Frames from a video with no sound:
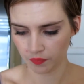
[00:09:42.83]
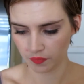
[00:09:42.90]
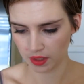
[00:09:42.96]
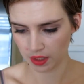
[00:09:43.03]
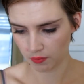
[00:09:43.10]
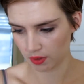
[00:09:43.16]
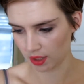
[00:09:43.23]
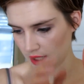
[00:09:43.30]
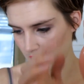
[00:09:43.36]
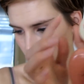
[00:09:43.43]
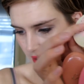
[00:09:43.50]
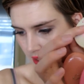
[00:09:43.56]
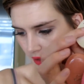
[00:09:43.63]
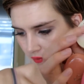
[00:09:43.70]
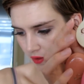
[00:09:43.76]
This one is
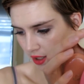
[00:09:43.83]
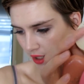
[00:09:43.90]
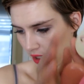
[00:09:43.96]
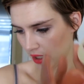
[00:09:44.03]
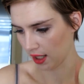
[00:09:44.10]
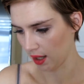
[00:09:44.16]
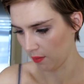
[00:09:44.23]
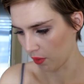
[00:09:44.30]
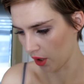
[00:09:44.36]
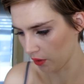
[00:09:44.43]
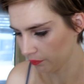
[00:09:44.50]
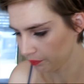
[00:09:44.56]
definitely a keeper.